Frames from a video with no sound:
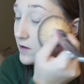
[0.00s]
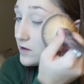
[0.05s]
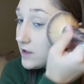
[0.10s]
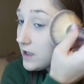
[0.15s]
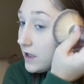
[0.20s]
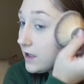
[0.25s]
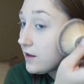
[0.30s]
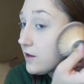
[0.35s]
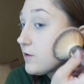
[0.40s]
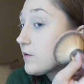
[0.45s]

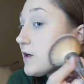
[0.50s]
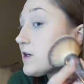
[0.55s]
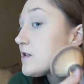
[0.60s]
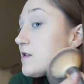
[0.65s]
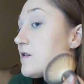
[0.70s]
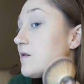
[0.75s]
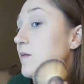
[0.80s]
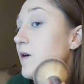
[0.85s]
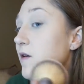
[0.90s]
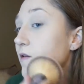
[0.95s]
Setting the
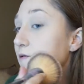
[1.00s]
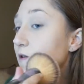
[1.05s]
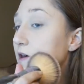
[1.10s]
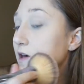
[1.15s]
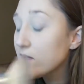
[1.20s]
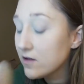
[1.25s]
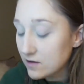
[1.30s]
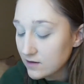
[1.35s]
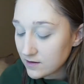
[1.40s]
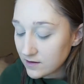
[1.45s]
rest of my
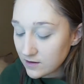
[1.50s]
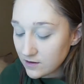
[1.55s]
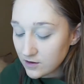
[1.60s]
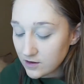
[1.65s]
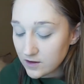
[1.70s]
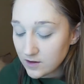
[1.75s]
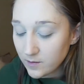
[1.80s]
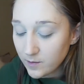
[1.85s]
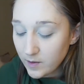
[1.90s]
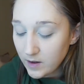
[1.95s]
face, this is
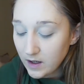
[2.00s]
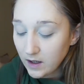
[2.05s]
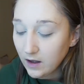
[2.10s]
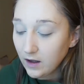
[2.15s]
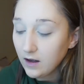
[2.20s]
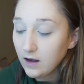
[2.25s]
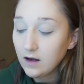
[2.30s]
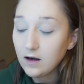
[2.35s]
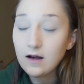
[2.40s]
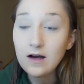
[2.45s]
just a
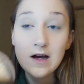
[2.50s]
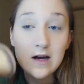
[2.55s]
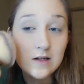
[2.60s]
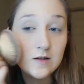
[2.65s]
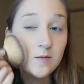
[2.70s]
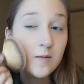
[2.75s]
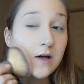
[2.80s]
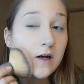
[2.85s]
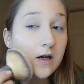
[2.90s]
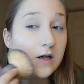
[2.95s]
big IT
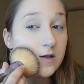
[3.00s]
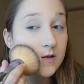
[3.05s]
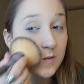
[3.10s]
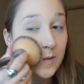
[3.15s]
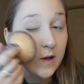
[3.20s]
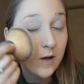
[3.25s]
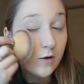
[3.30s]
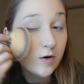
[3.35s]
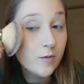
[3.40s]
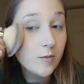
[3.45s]
Cosmetics
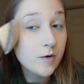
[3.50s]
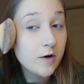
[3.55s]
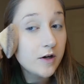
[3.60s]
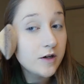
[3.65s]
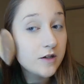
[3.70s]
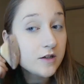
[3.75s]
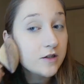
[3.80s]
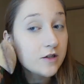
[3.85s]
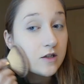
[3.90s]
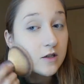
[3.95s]
powder
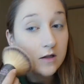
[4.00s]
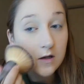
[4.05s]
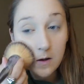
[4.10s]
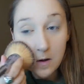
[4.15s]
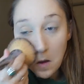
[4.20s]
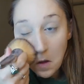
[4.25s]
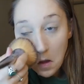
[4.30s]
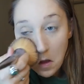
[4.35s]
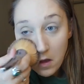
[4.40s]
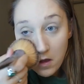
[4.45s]
brush
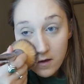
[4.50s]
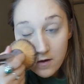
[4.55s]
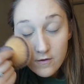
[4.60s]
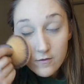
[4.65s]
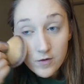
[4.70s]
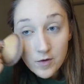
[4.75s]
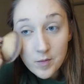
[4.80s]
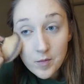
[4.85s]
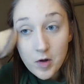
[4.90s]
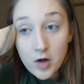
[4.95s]

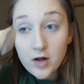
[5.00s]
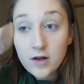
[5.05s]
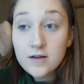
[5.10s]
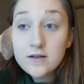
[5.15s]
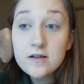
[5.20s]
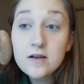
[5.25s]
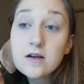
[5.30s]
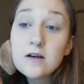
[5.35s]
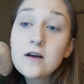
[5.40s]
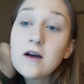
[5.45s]
from
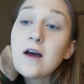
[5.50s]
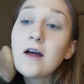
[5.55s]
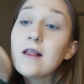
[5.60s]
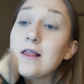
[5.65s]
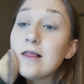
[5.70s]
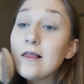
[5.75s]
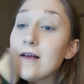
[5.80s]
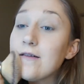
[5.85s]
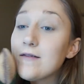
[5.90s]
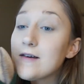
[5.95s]
Ulta. I
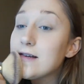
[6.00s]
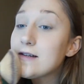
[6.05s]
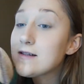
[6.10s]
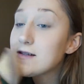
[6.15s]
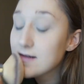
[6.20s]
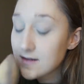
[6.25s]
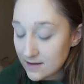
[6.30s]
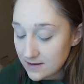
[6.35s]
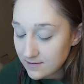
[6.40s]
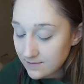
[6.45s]
love it.